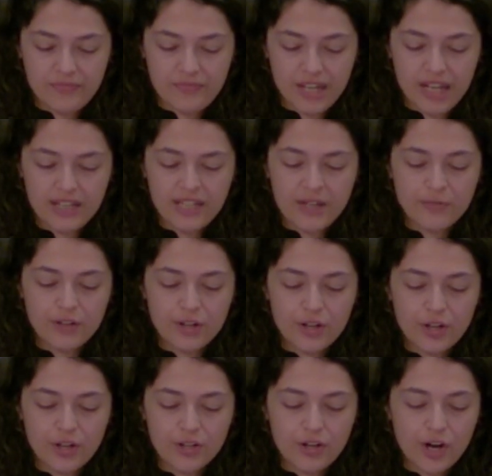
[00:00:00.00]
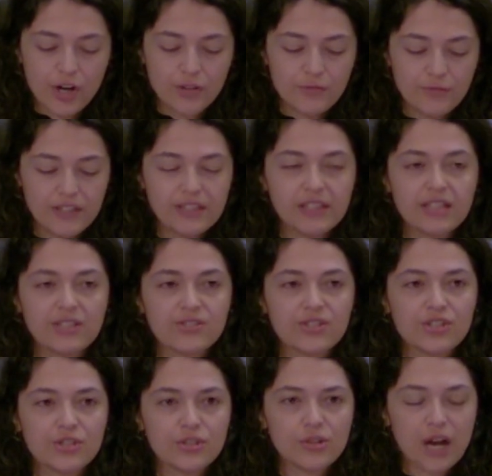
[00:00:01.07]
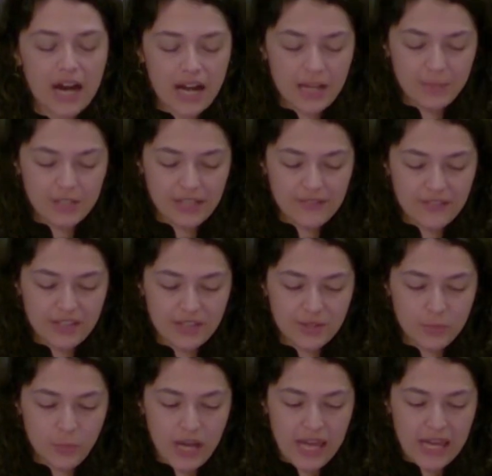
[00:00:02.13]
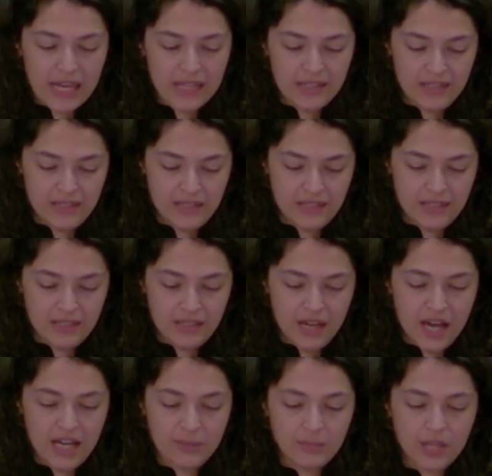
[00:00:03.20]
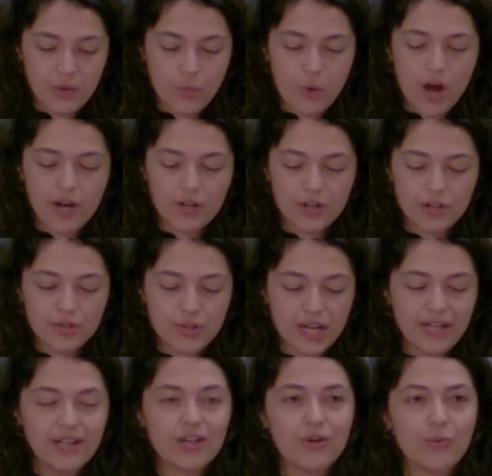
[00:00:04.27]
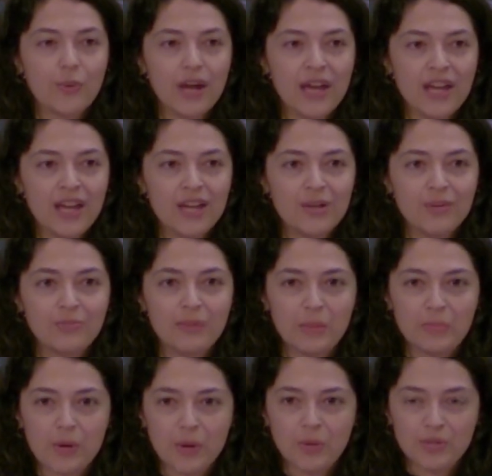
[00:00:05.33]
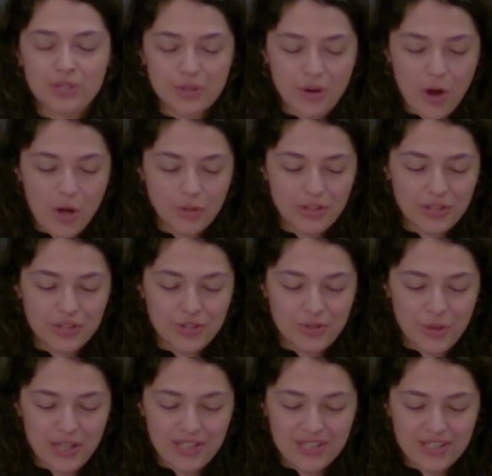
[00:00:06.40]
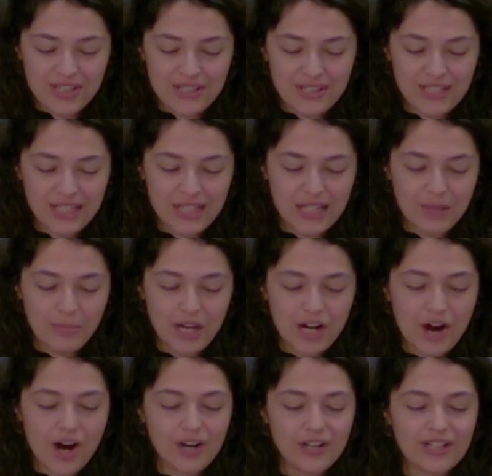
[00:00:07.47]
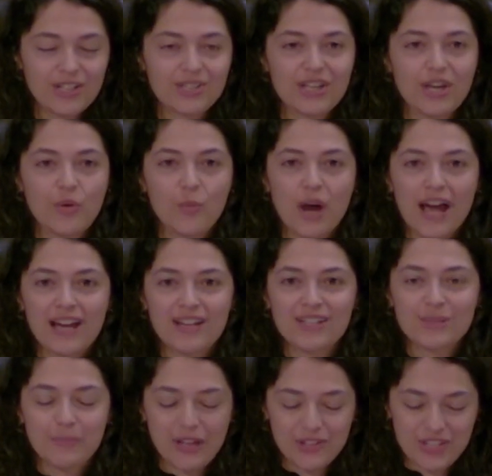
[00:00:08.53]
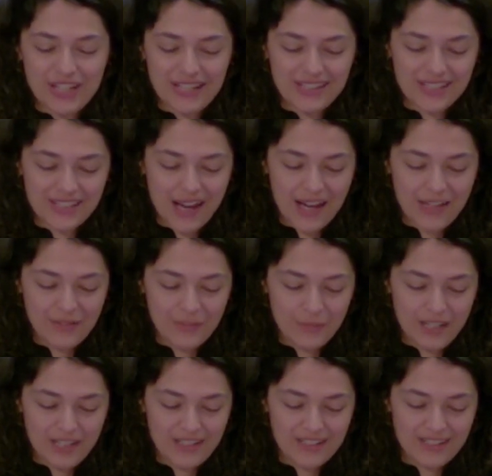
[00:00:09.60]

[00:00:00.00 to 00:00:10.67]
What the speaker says: I had never heard hard feelings described in this way. I am like water draining away. My bones are all disjointed. My heart is like wax melting inside of me.